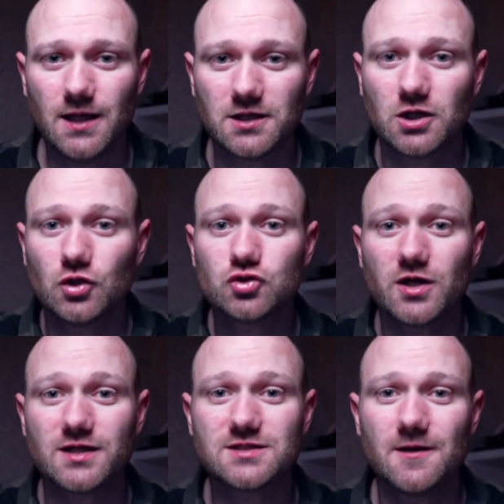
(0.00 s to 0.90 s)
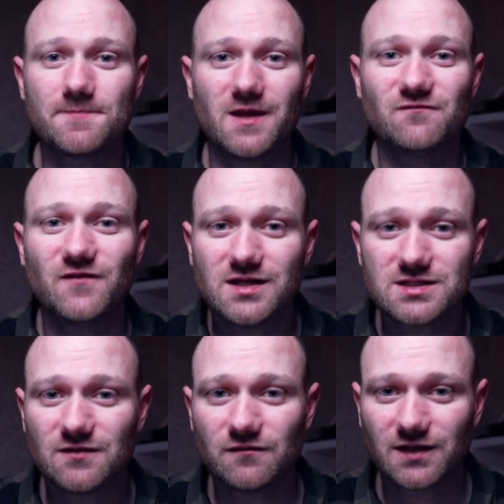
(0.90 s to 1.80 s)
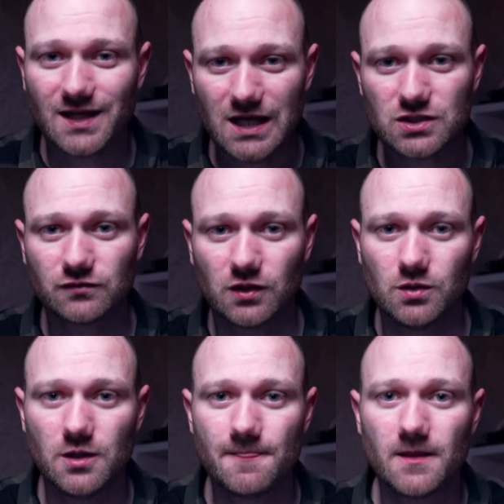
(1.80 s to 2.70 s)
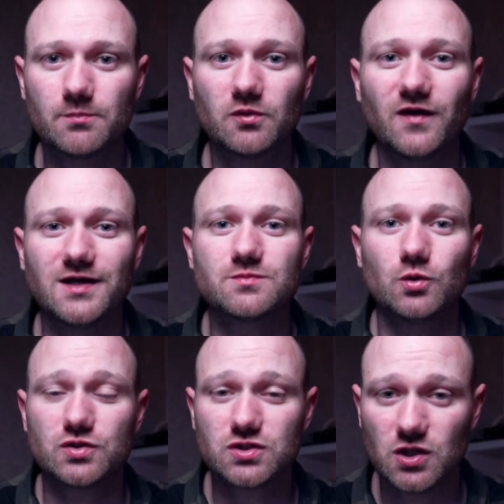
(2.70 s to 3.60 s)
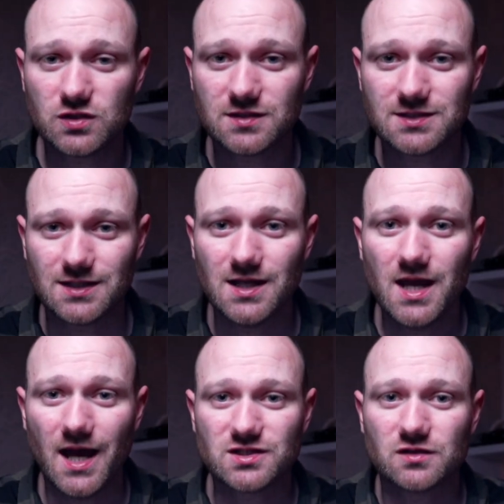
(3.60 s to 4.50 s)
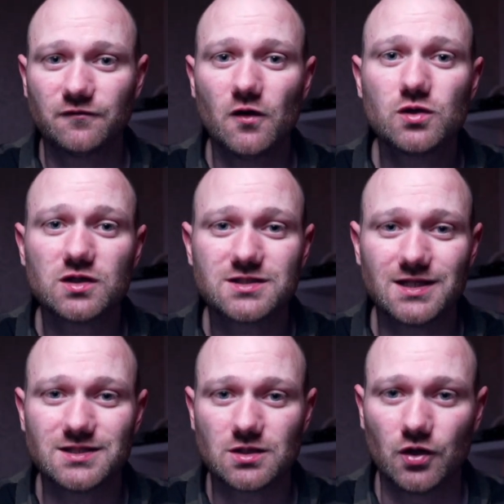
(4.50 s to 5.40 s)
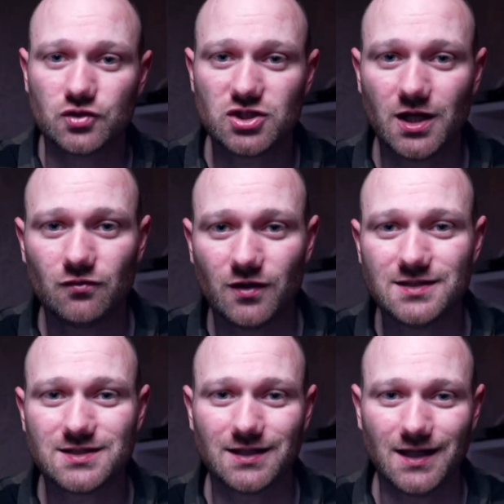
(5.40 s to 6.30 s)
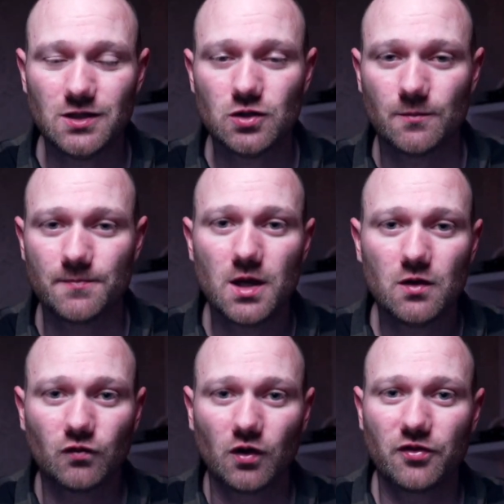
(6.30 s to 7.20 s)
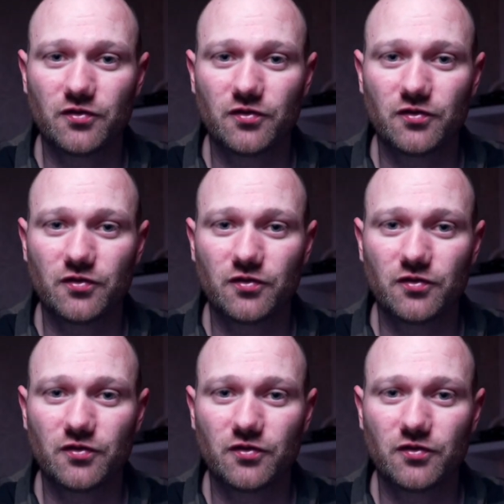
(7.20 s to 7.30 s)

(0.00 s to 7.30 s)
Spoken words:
In contrast, investing for cash flow provides more certainty as the focus is on generating income rather